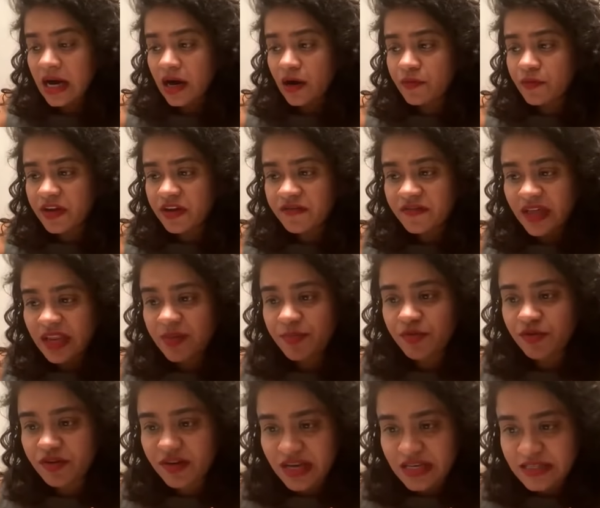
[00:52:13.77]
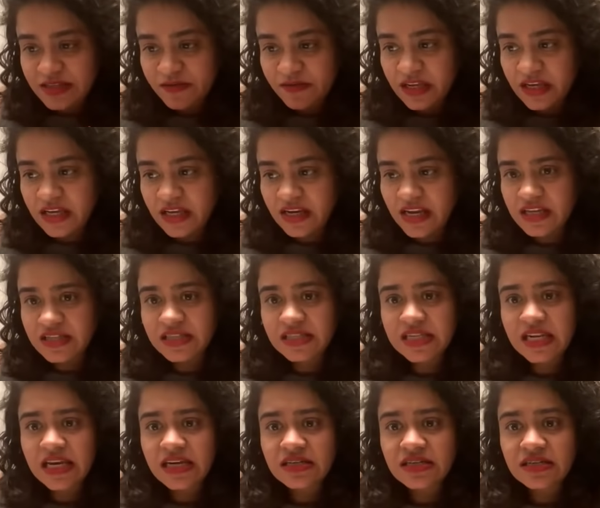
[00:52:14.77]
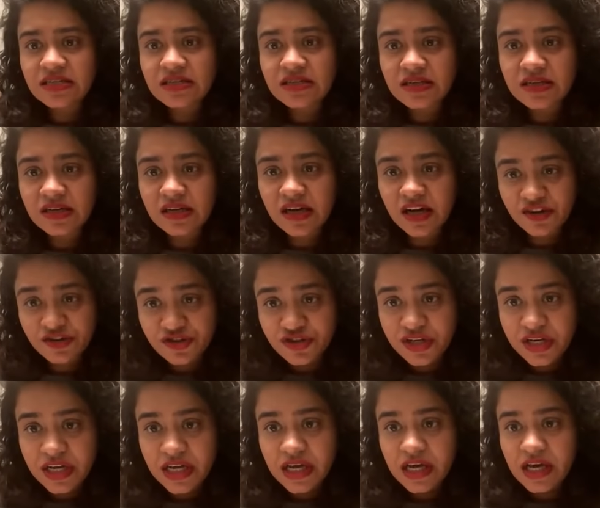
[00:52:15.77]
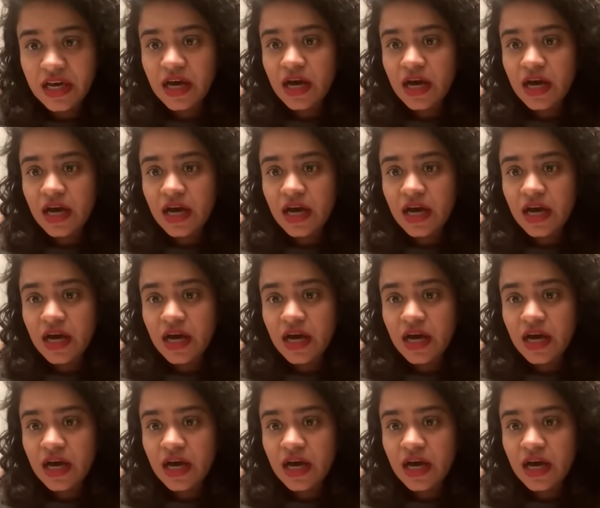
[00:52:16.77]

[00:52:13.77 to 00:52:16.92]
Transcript: we're a very progressively legislated country.